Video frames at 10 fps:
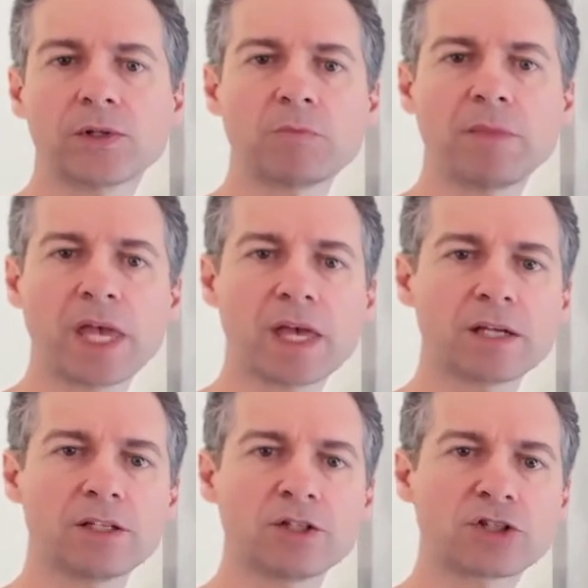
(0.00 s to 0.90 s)
to
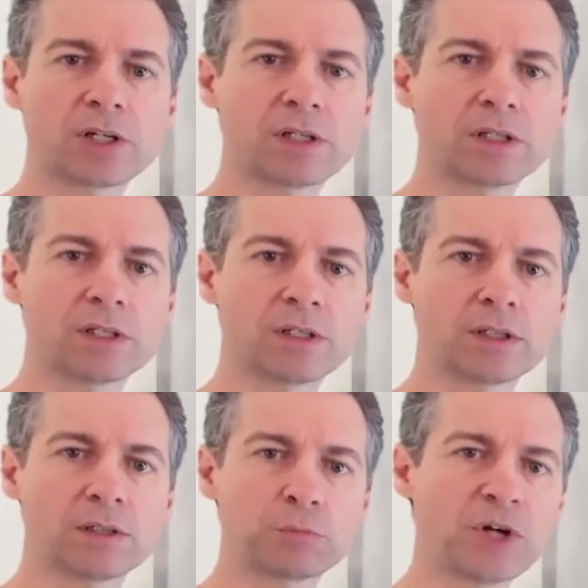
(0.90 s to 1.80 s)
manage
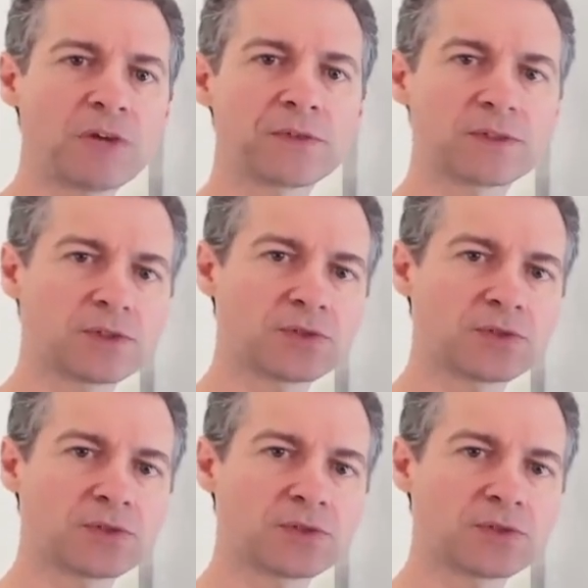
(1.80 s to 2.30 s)
preferences